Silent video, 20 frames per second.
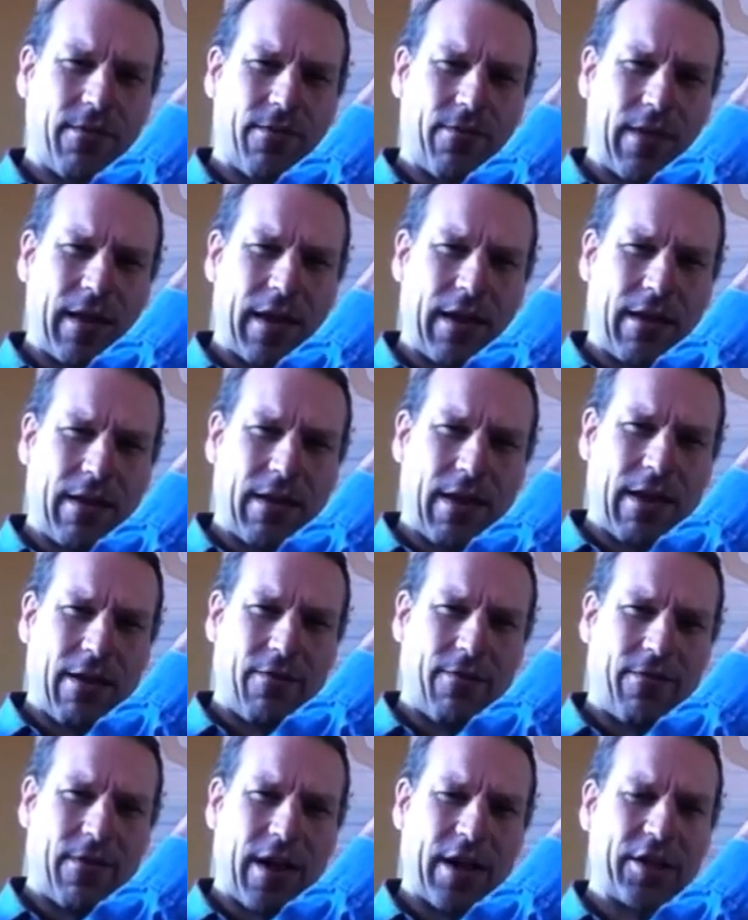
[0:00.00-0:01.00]
Feeling
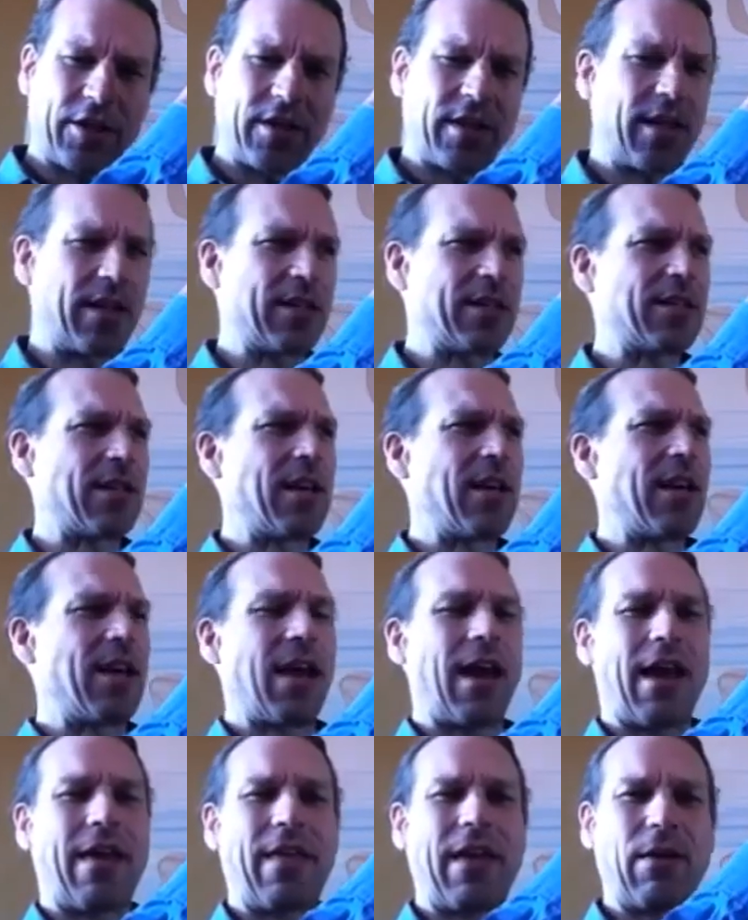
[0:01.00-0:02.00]
how flush it is,
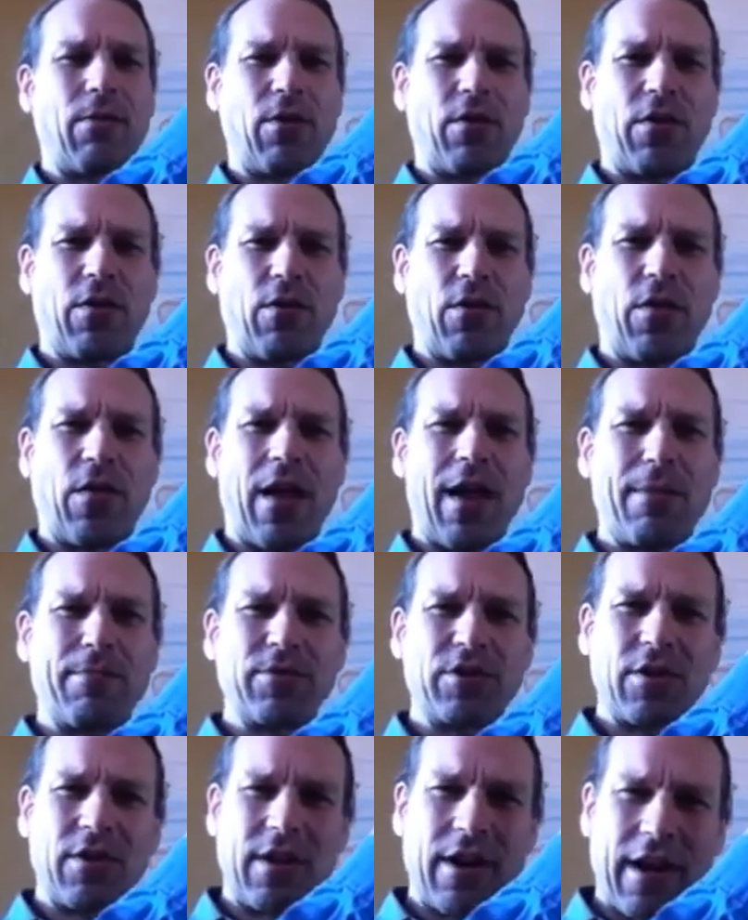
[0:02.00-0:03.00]
and then with your
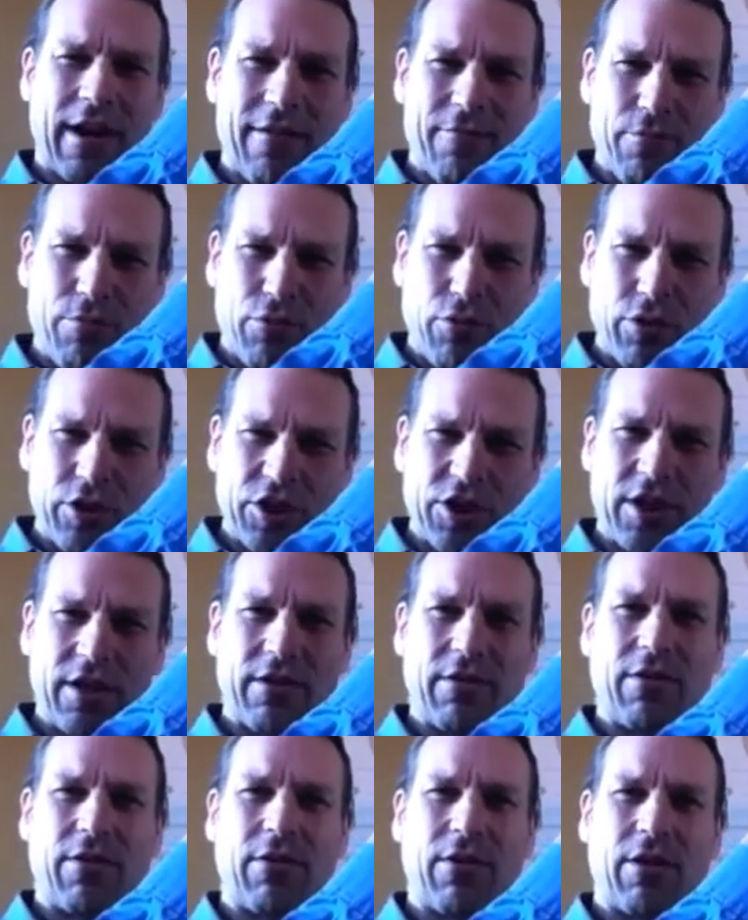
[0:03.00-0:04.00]
thumbs you can kind of push
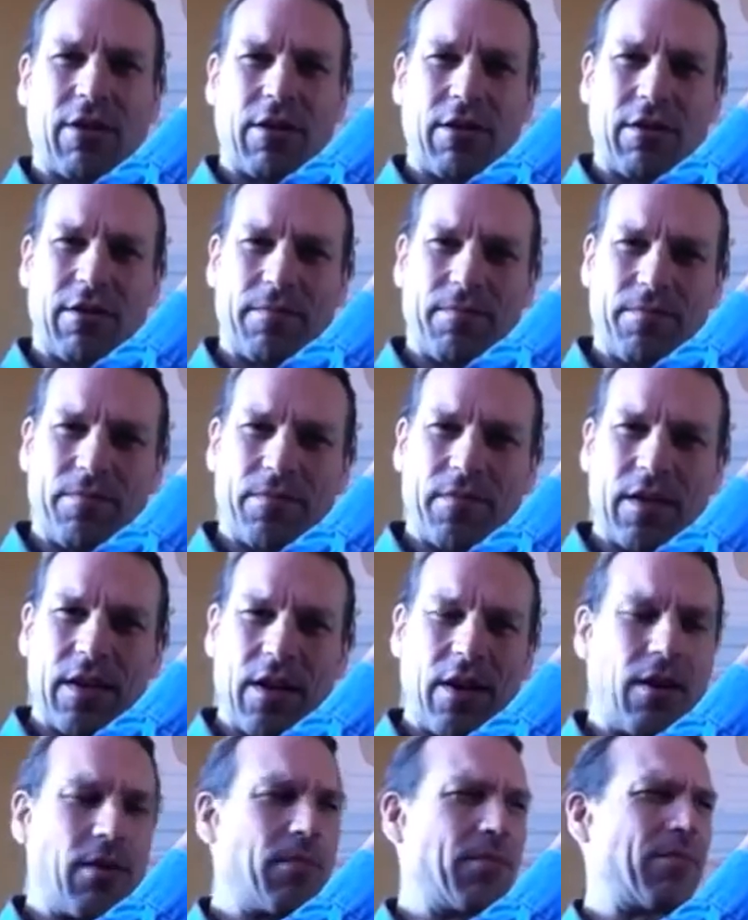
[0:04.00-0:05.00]
it, or
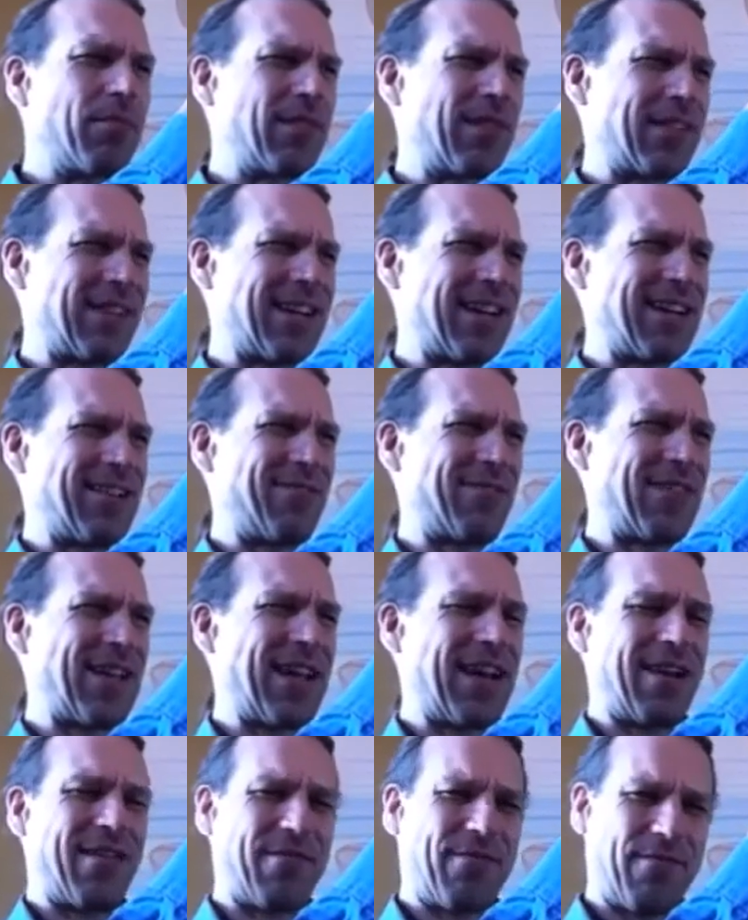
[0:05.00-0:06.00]
kind of
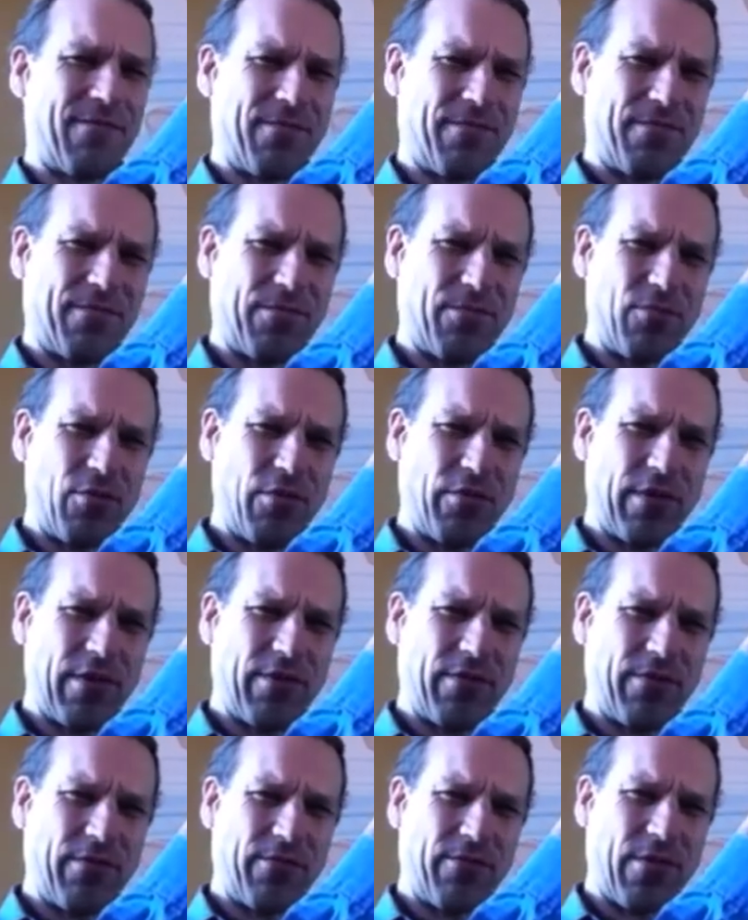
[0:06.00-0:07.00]
get it, move
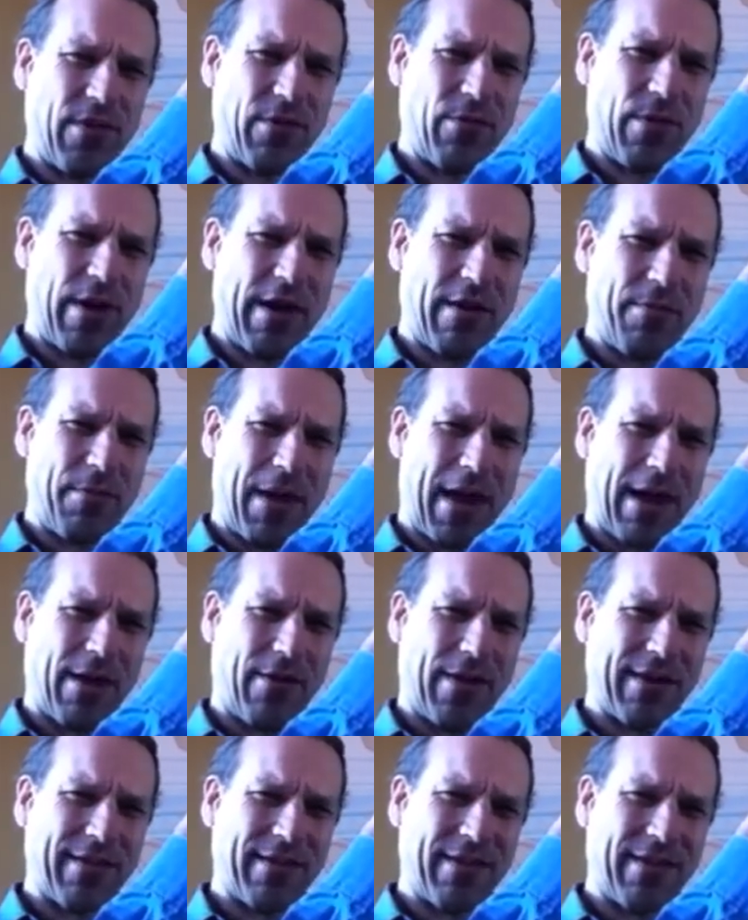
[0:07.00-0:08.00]
it front ways,
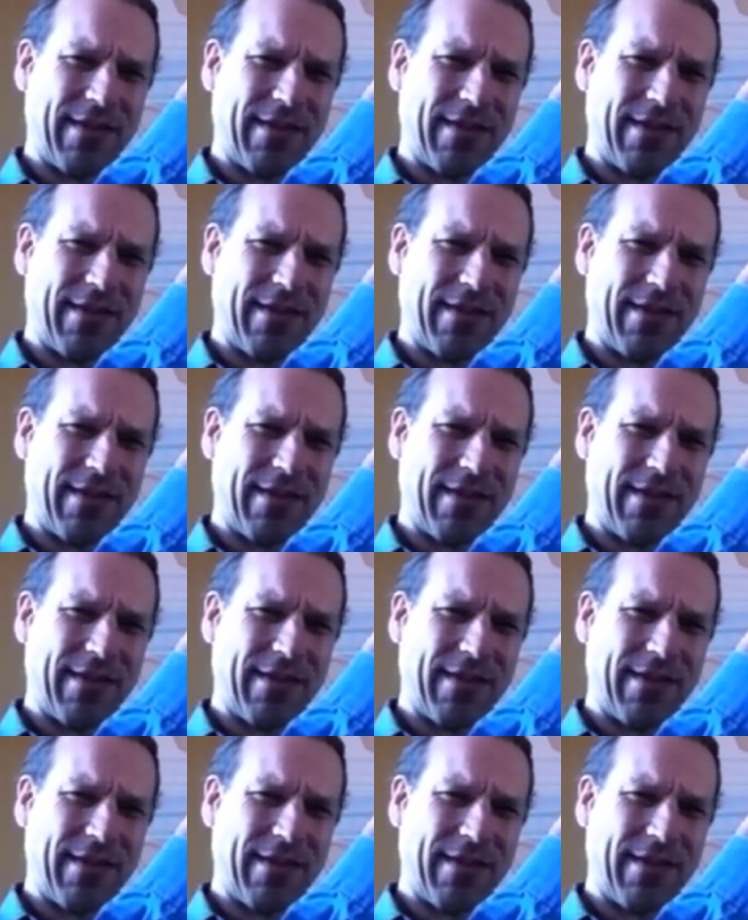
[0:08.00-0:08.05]
backwards.